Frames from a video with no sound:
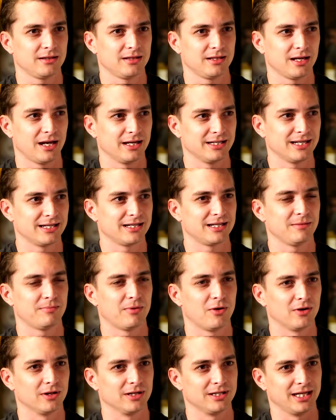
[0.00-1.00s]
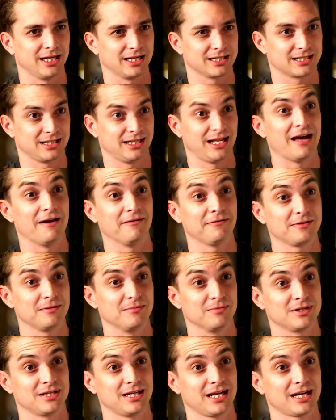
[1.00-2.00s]
the identity politics left in
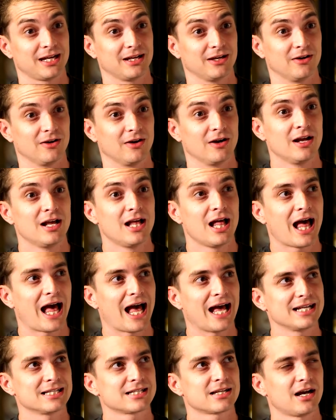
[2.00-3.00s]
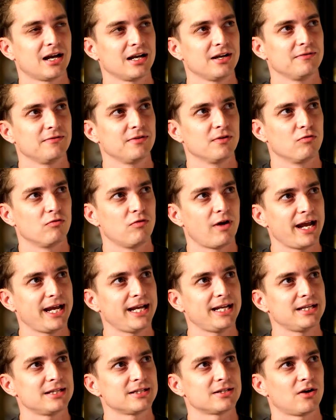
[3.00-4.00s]
particular has kind of the
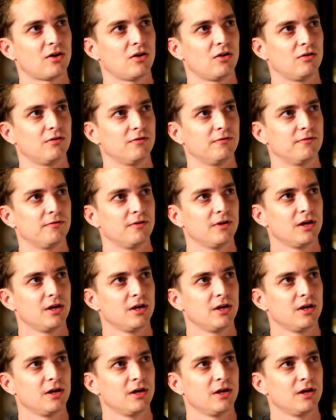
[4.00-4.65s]
reins of